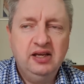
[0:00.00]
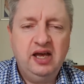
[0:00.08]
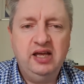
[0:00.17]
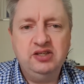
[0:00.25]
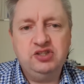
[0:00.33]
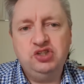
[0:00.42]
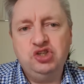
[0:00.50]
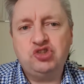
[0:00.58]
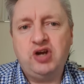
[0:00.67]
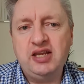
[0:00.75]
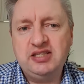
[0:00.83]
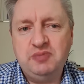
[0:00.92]
and you're
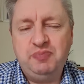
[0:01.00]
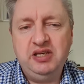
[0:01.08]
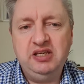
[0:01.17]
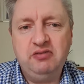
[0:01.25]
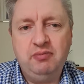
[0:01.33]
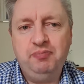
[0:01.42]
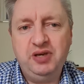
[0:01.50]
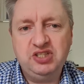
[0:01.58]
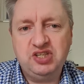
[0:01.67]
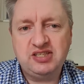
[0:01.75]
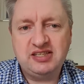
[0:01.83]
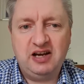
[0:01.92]
trying to be your
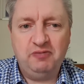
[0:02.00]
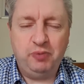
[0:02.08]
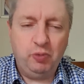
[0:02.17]
ambitious self,